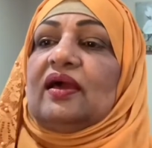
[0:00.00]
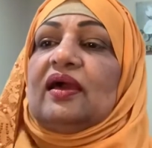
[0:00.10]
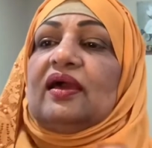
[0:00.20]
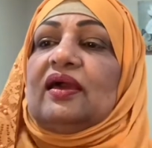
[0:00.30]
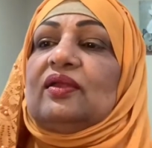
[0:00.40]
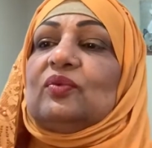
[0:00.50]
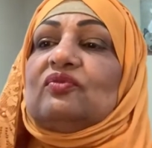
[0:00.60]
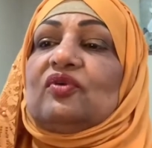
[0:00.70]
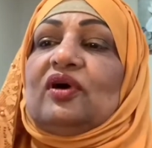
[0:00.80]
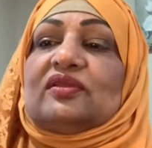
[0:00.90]
And we've
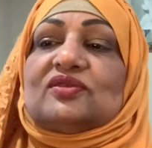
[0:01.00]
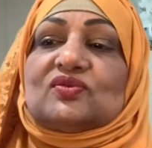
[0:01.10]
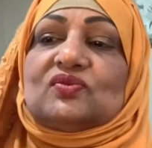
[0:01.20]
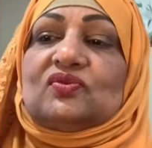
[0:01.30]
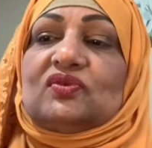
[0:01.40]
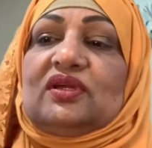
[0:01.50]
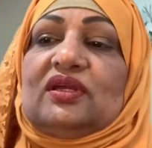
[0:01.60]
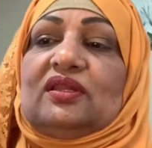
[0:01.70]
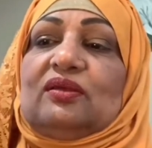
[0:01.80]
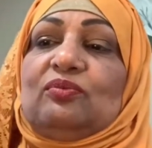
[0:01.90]
got this
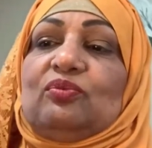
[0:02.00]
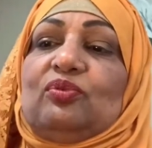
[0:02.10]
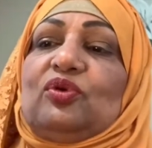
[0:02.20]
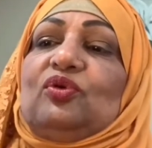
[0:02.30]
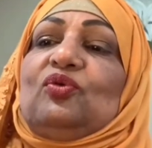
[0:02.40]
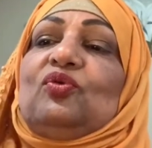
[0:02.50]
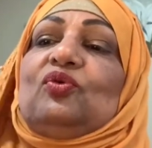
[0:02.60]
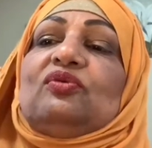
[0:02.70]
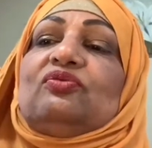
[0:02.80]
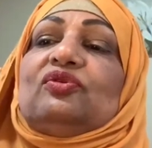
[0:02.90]
really
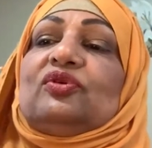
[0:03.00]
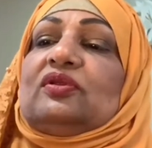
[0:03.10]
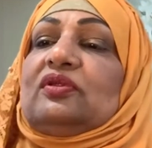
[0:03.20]
beautiful